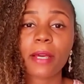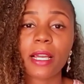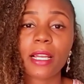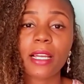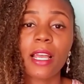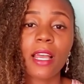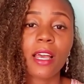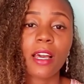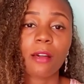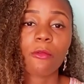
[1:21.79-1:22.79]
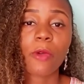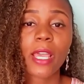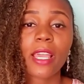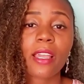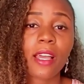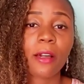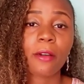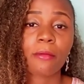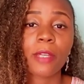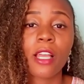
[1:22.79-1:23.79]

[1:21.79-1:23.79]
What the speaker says: Bank, where